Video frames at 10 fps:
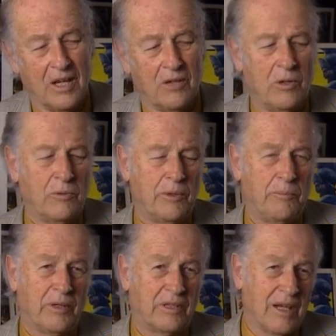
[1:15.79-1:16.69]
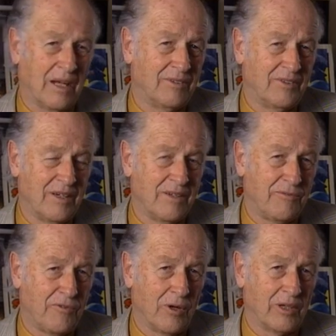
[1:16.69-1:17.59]
We would put Gulliver in the
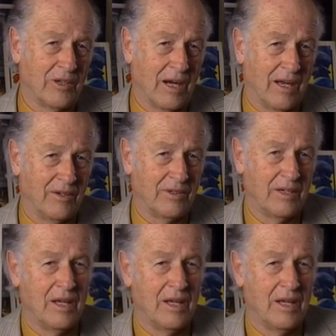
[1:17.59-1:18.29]
foreground